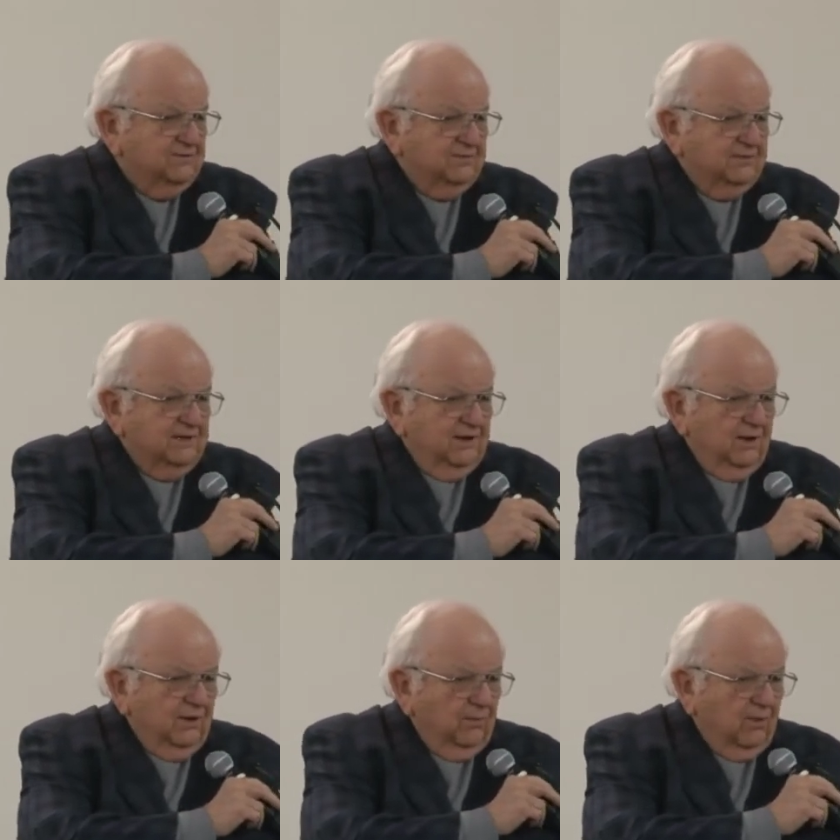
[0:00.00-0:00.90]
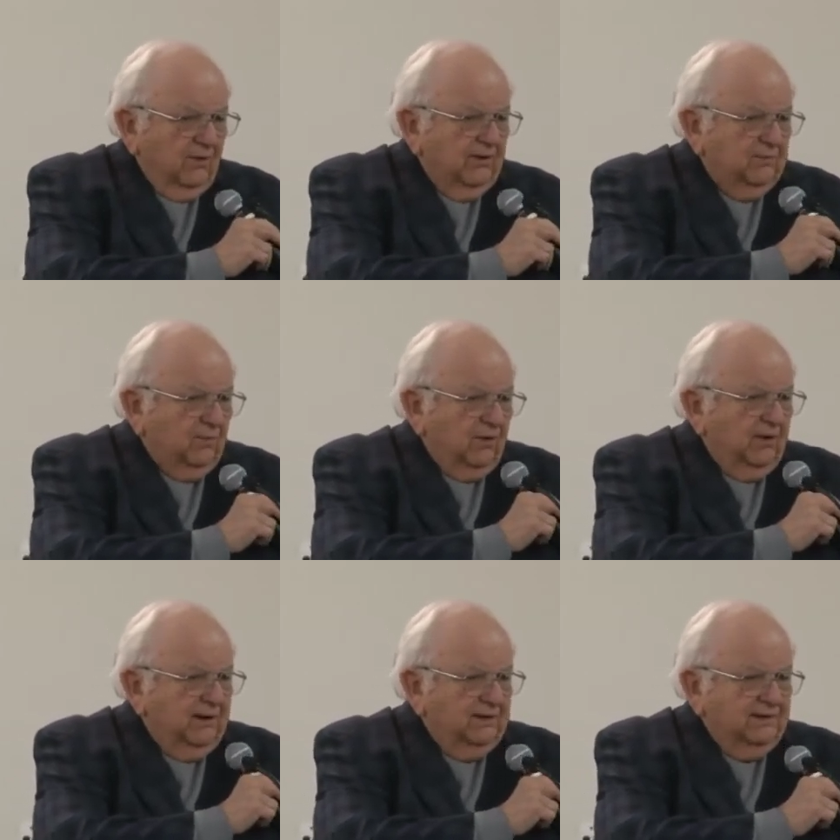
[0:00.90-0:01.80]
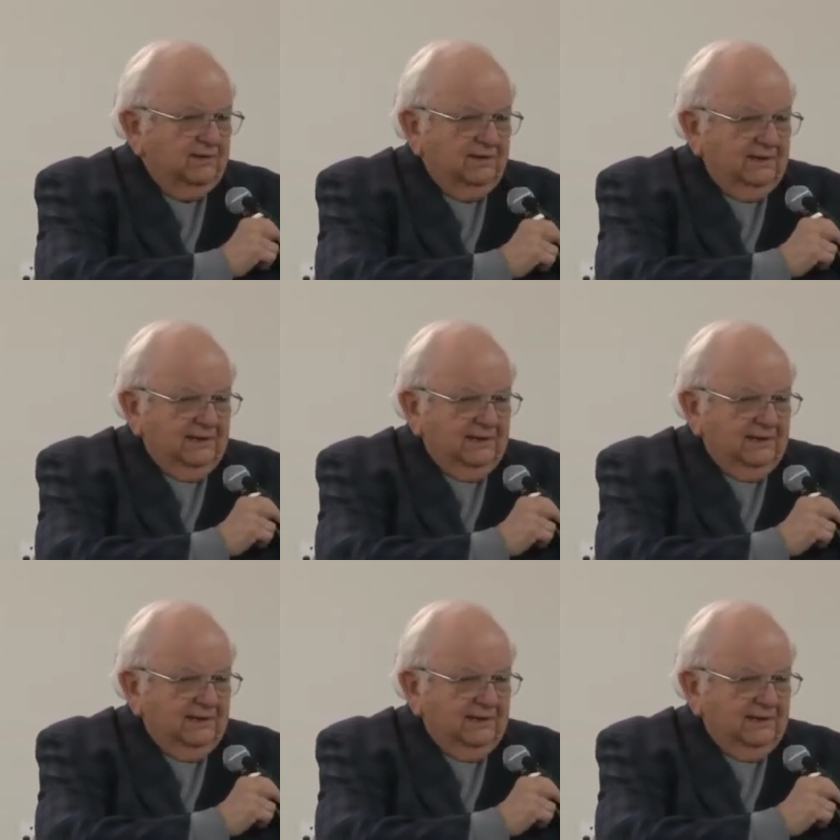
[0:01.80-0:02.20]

can worry and worry until,